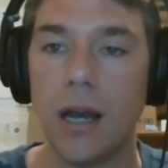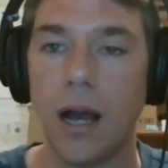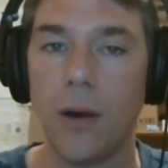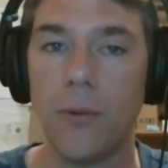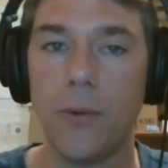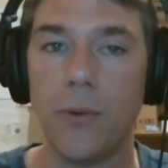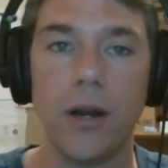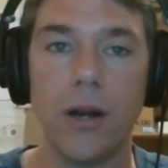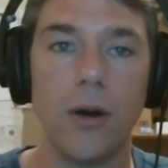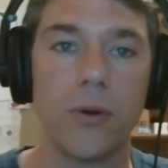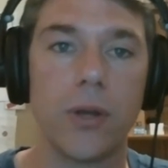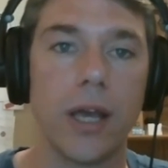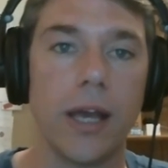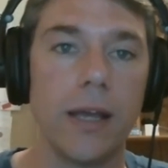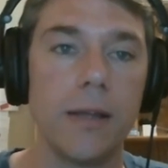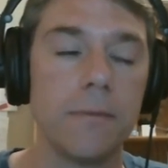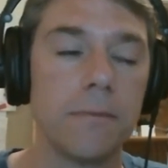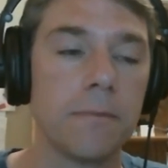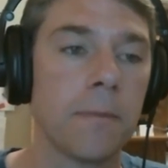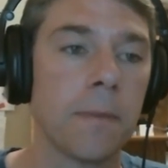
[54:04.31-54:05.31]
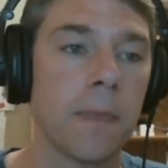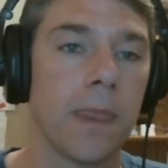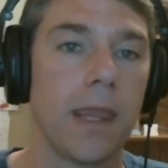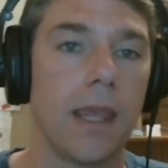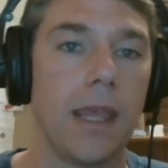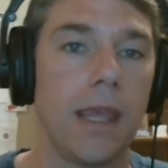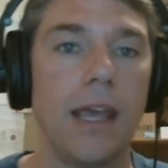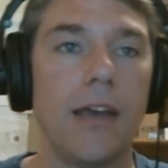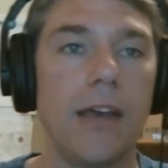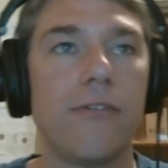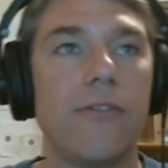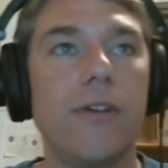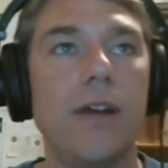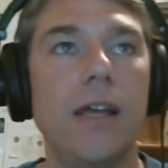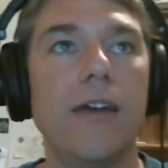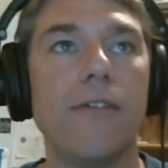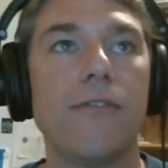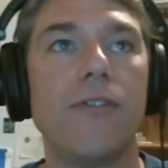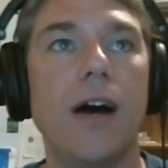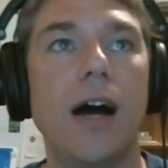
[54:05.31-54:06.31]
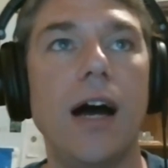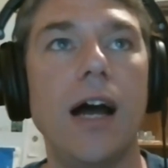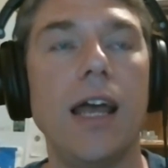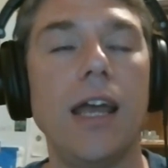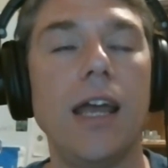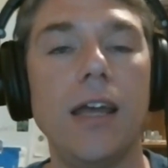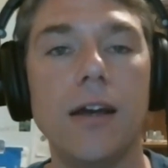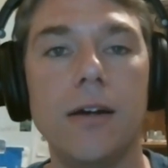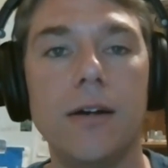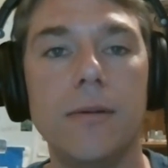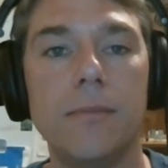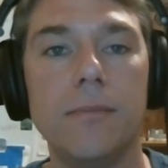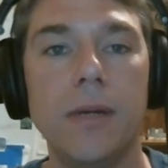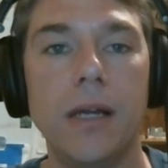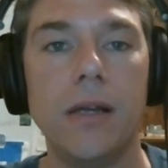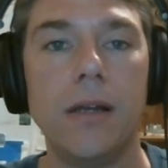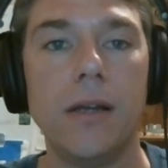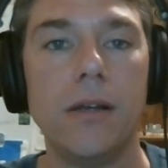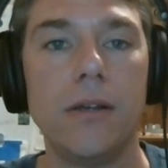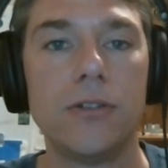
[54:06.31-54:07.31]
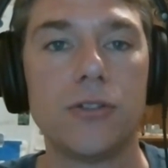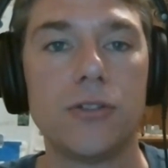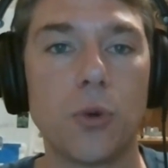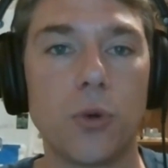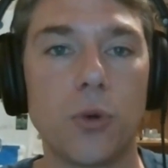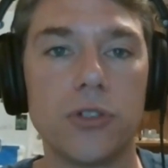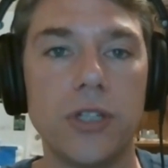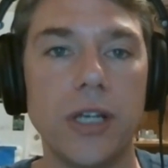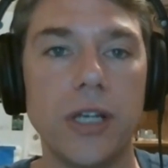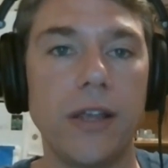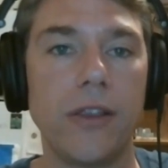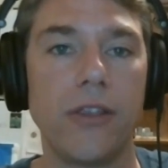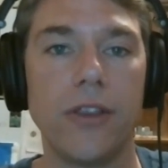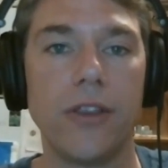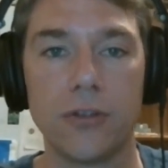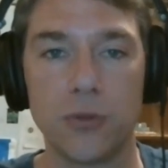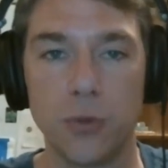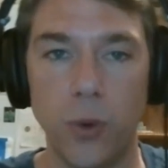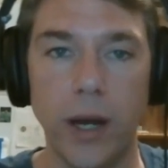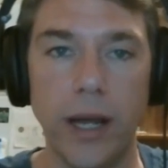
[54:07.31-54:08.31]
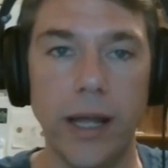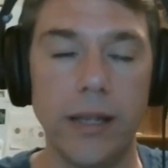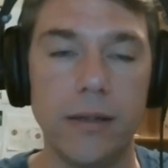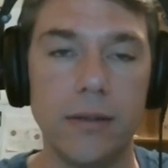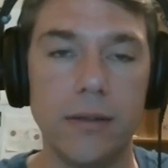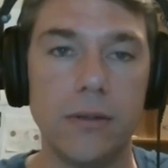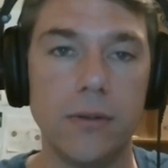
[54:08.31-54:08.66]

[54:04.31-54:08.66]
I went, okay, if I am sourcing this way,